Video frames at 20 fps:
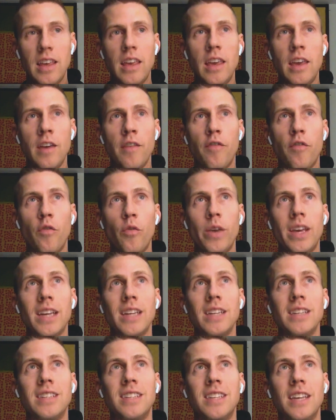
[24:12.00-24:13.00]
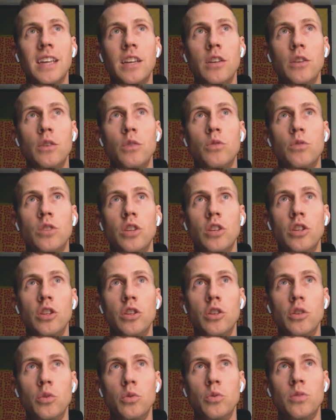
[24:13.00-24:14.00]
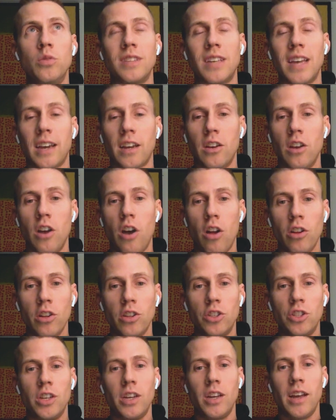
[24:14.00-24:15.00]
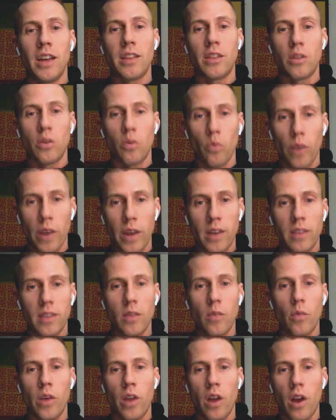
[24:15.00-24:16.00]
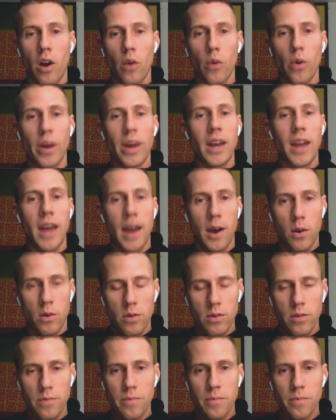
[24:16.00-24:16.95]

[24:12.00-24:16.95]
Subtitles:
if we continue to use technology at the rate that we are right now.